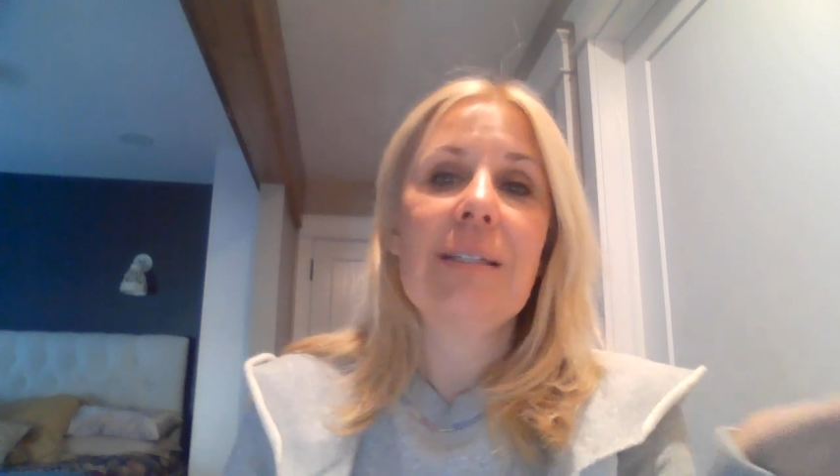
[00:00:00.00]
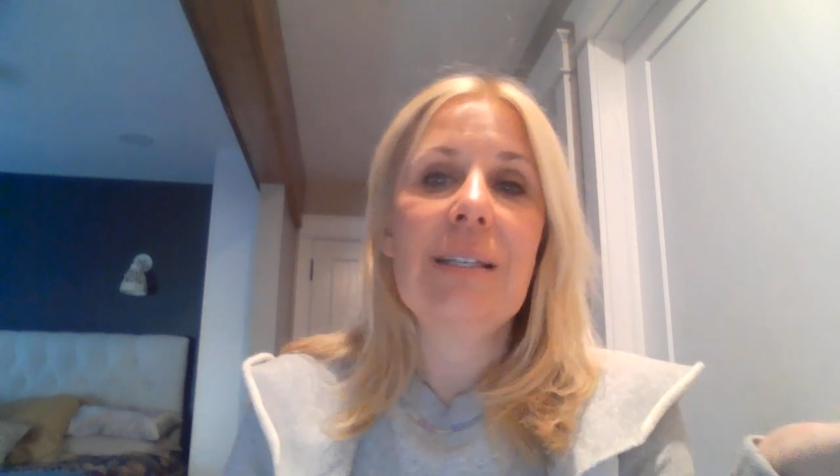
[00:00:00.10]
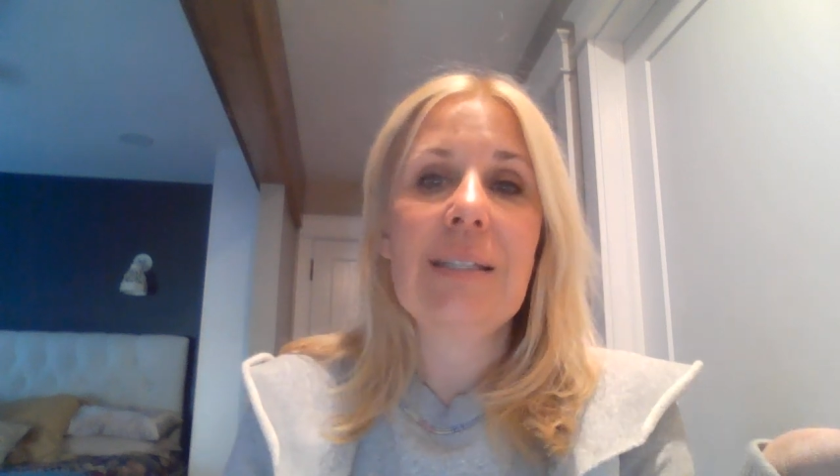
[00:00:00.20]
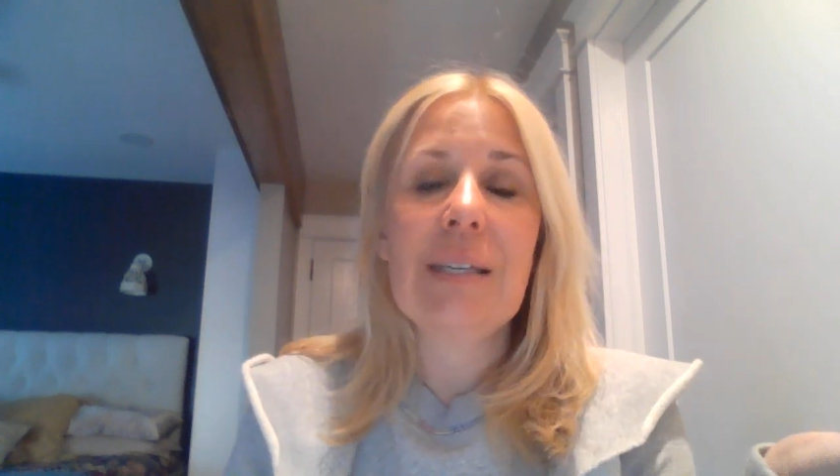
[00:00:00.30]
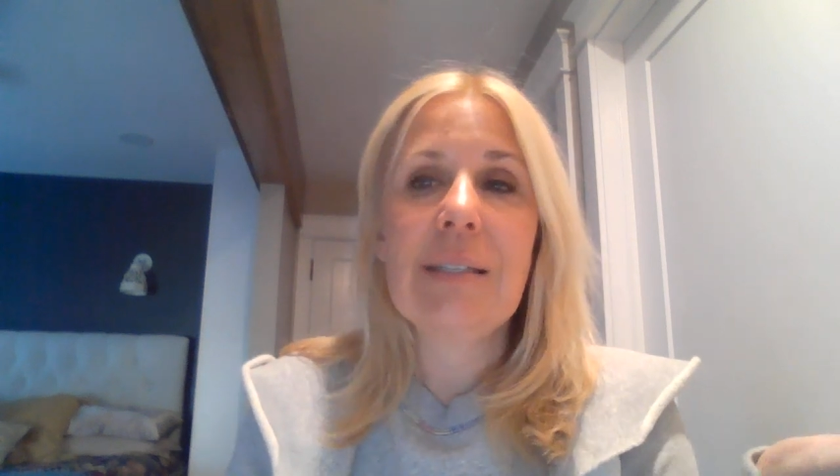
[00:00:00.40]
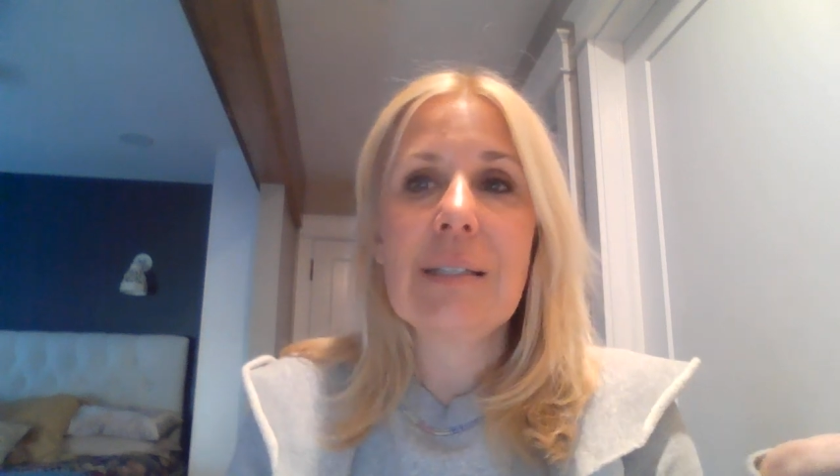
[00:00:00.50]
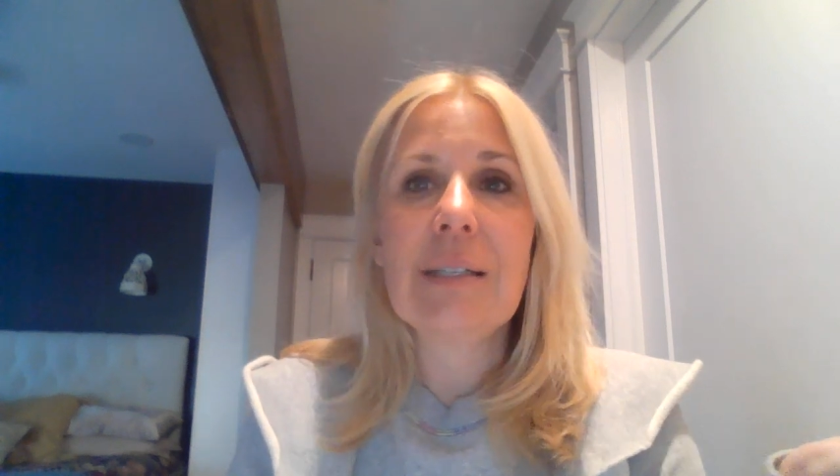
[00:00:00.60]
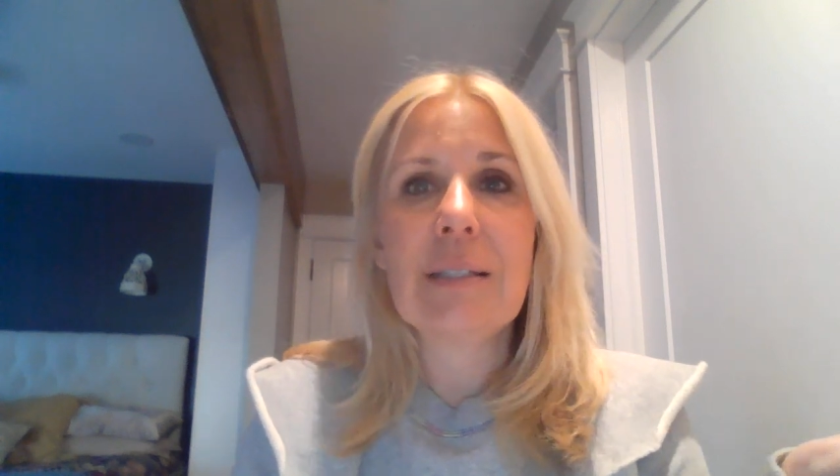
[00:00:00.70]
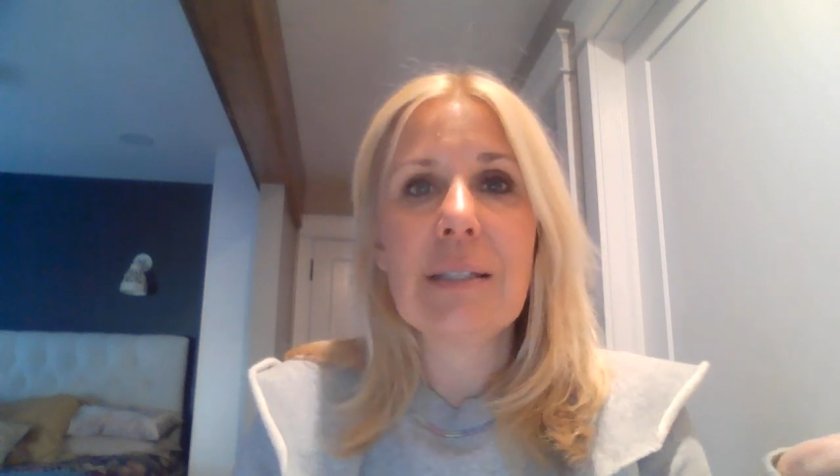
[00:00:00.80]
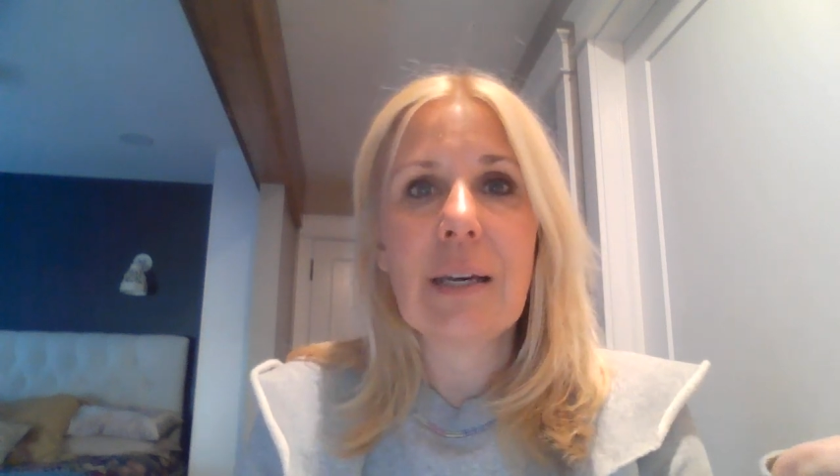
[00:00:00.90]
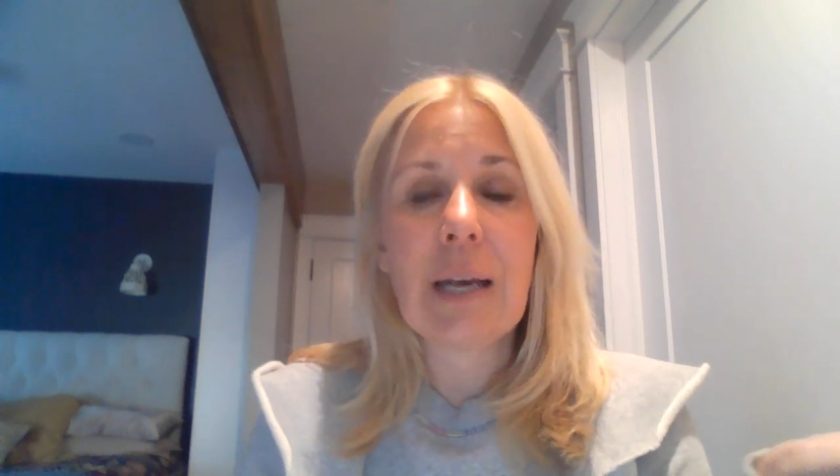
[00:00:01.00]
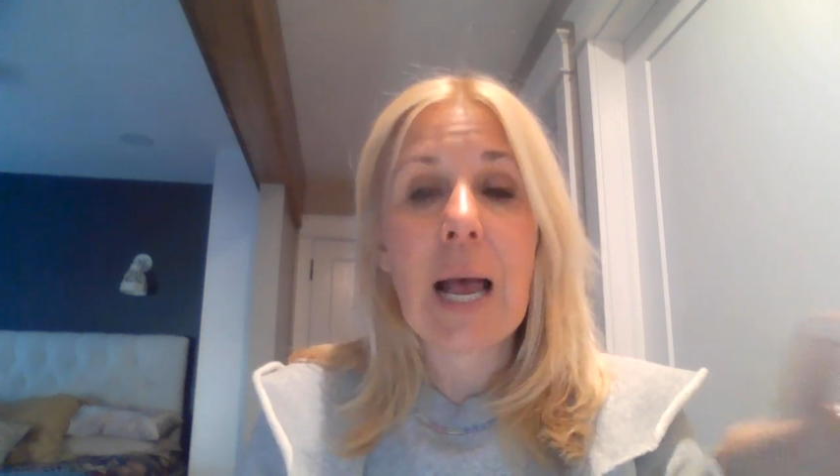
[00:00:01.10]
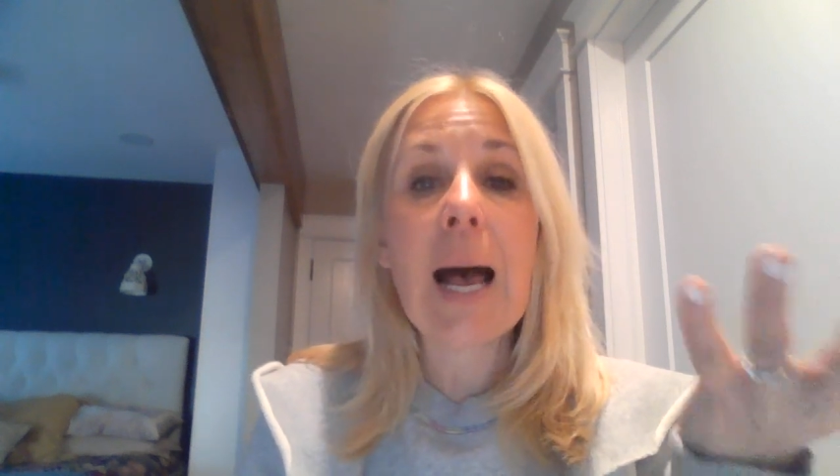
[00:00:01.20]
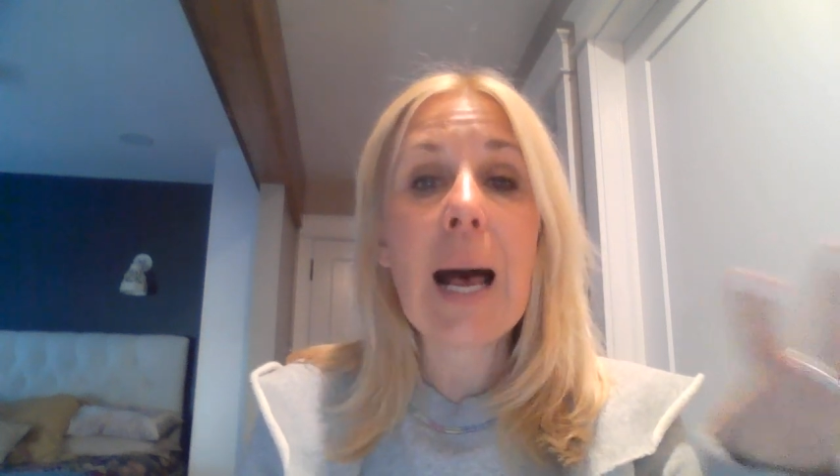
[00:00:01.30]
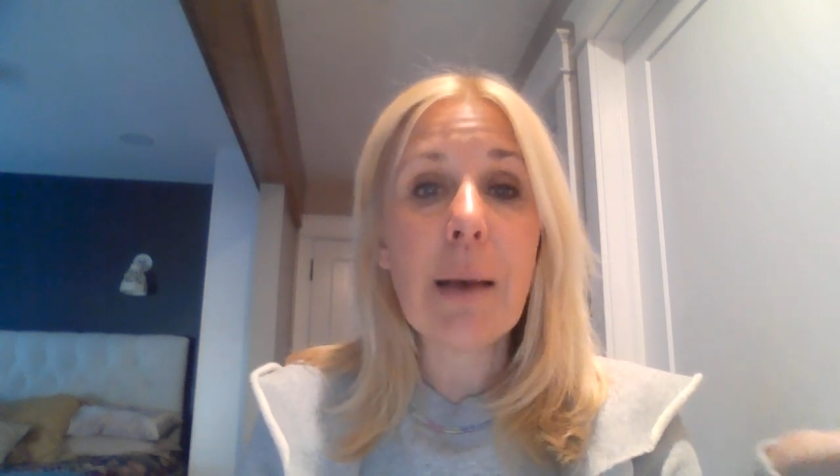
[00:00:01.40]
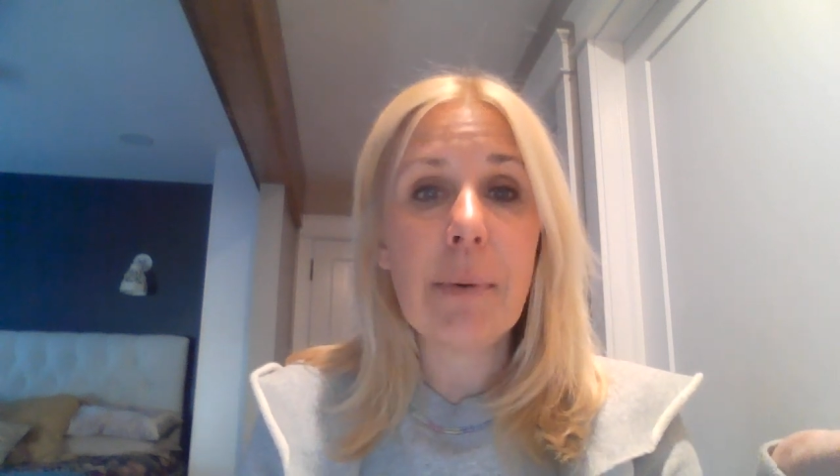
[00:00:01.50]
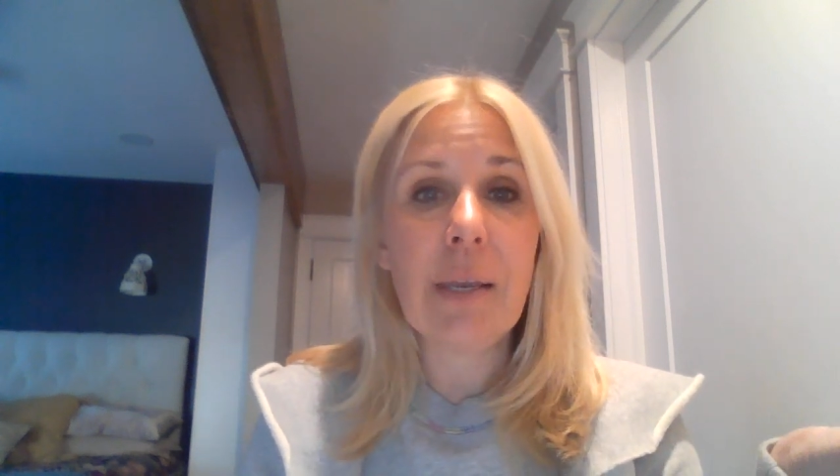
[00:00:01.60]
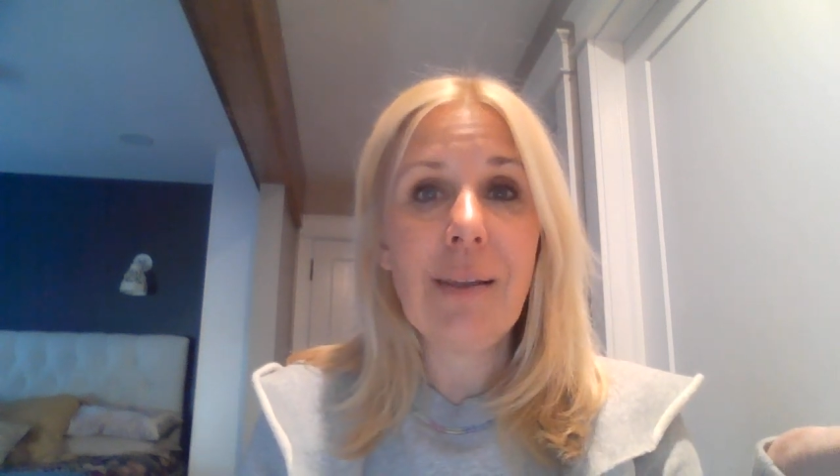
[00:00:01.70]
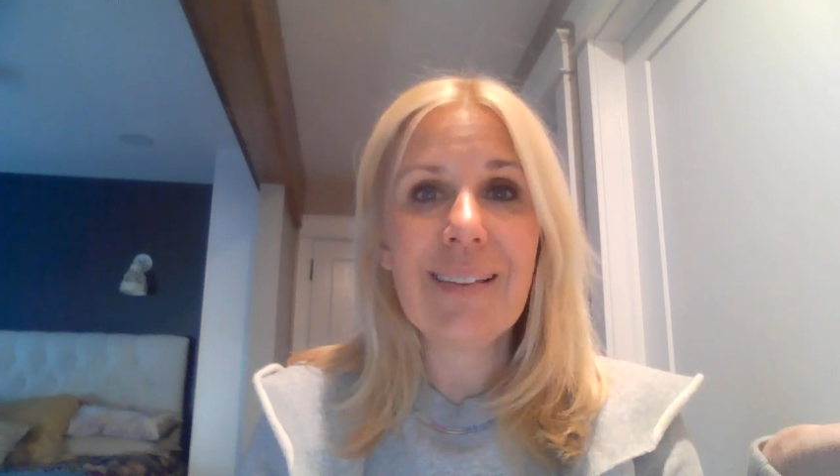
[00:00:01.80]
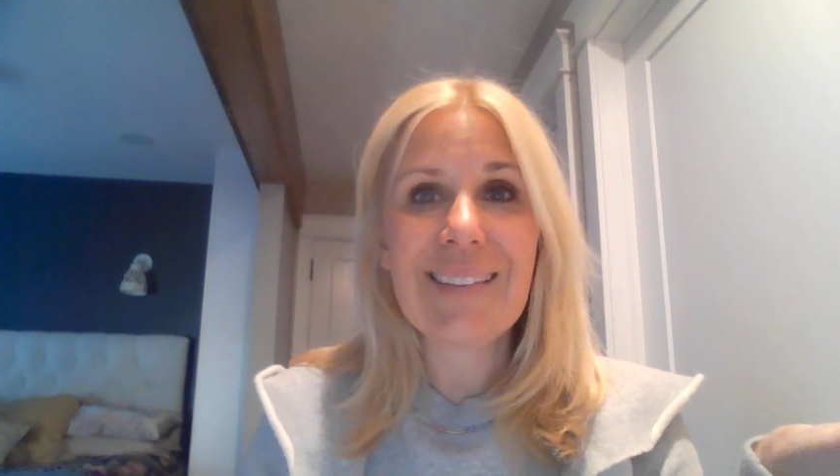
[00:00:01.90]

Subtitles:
This isn't a hobby,